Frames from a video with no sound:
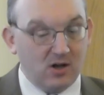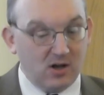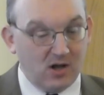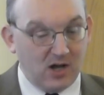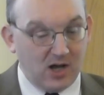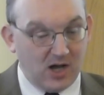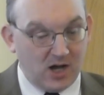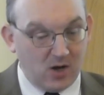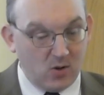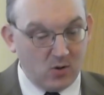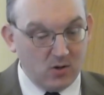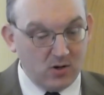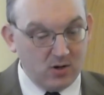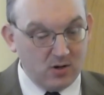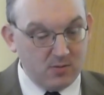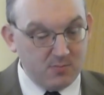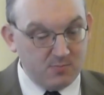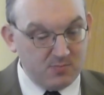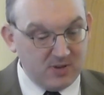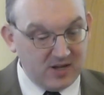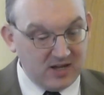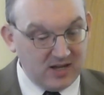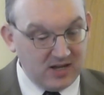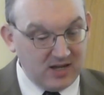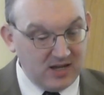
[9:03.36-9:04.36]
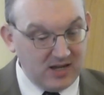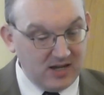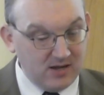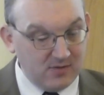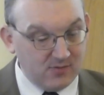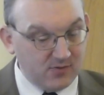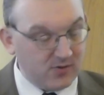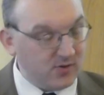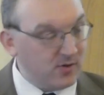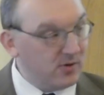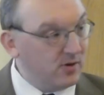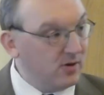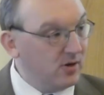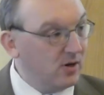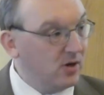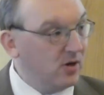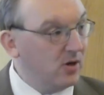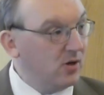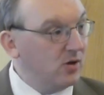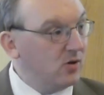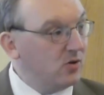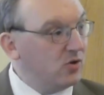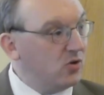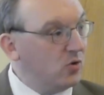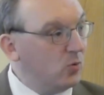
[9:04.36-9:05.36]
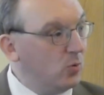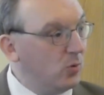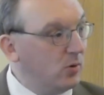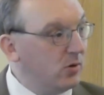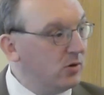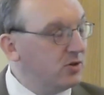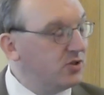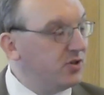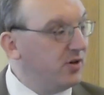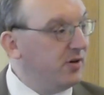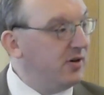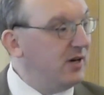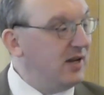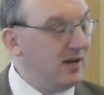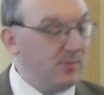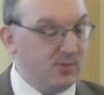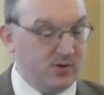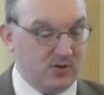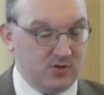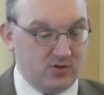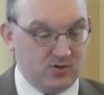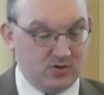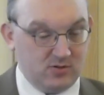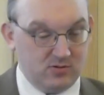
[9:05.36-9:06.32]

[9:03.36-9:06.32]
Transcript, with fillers: our behavior towards our neighbors.